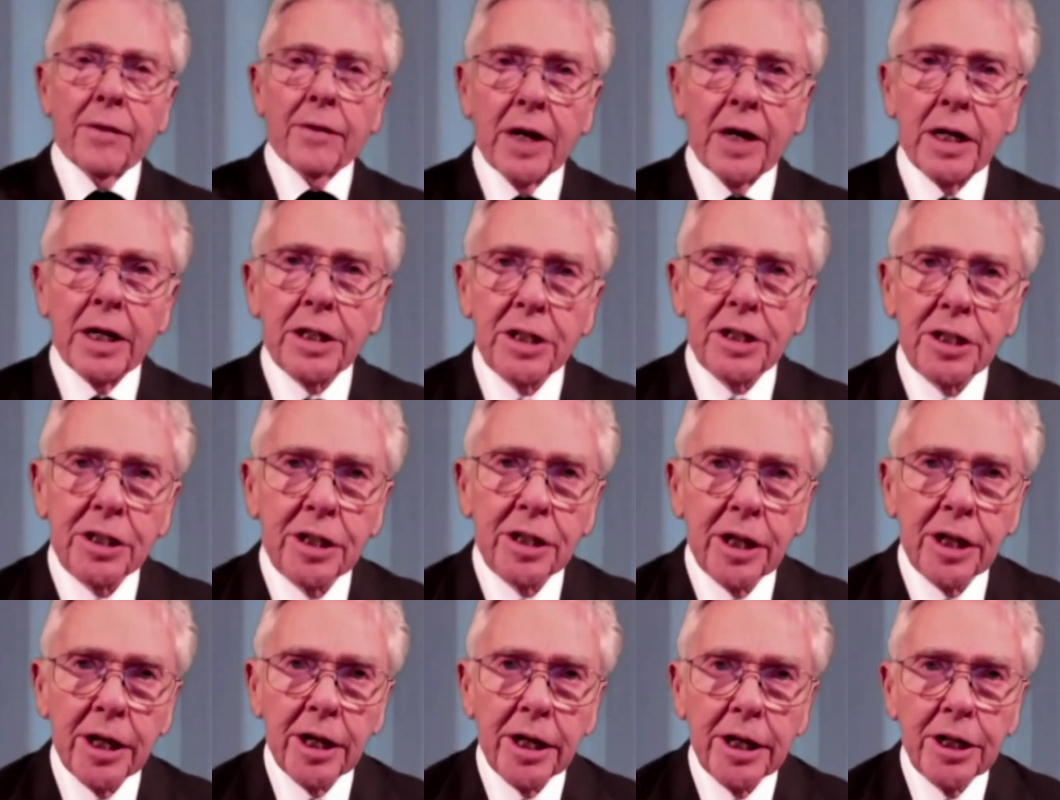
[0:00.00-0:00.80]
At that
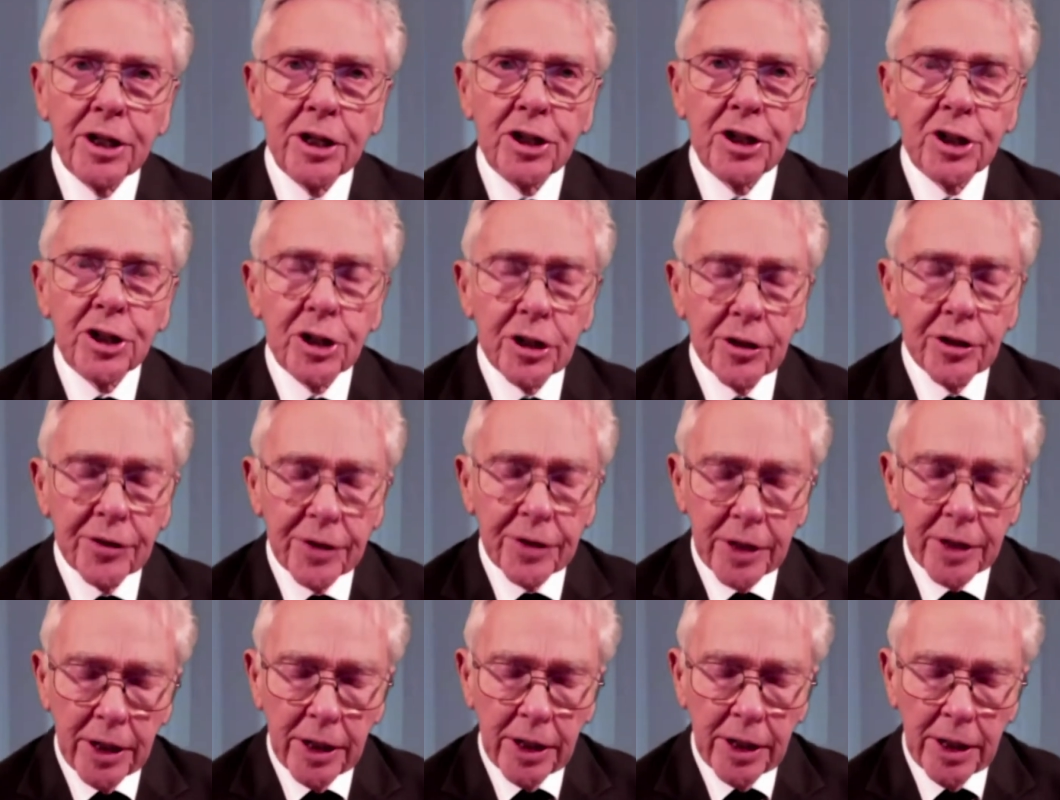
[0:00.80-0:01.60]
stage,
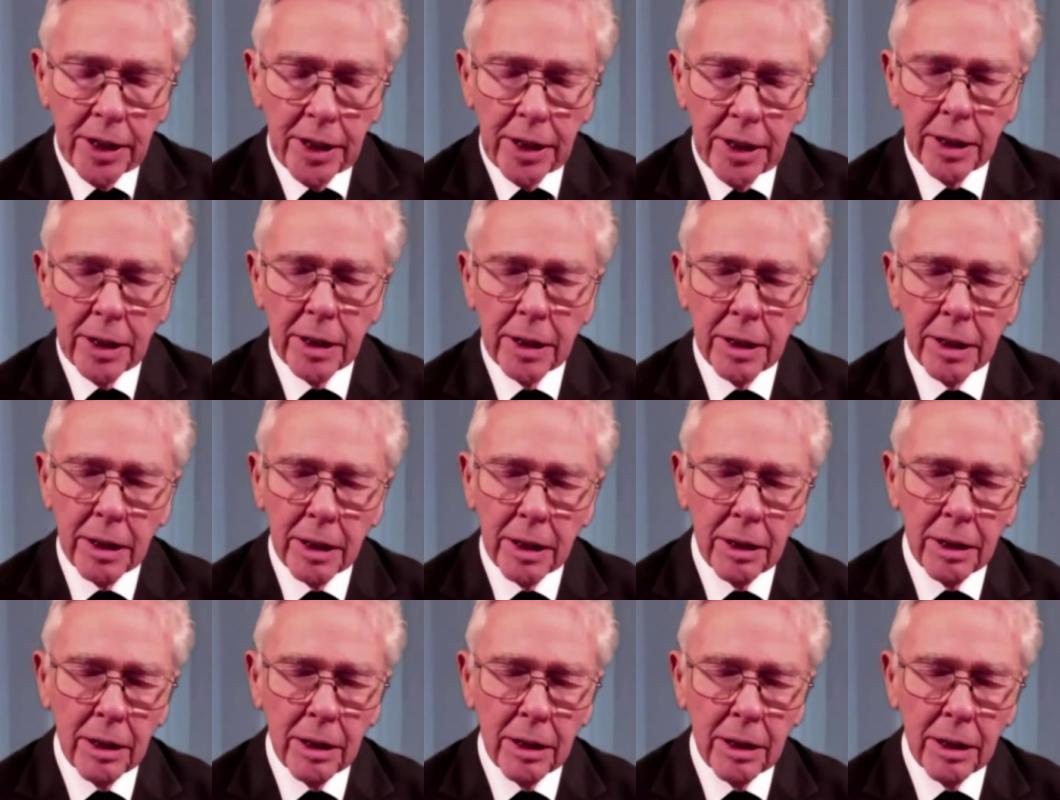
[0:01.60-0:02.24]
the